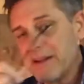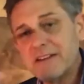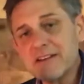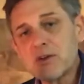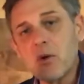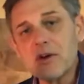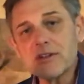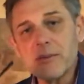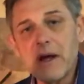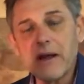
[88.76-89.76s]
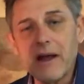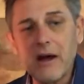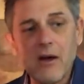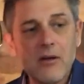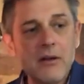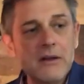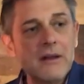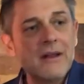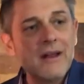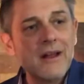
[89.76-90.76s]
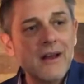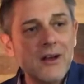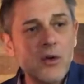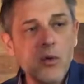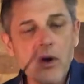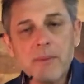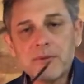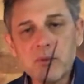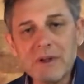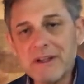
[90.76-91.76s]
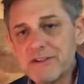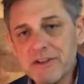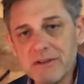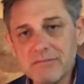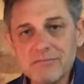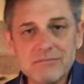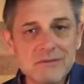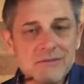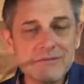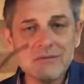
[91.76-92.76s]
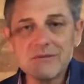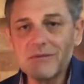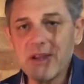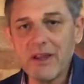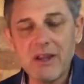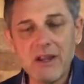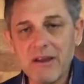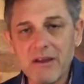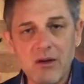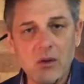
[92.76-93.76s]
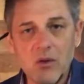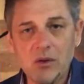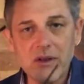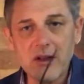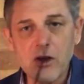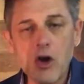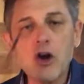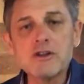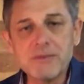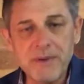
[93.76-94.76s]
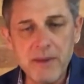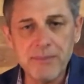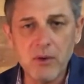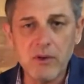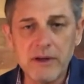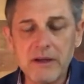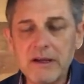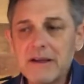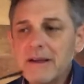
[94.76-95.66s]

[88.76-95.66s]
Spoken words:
discourse about how corrupt religion, you know, hurts people and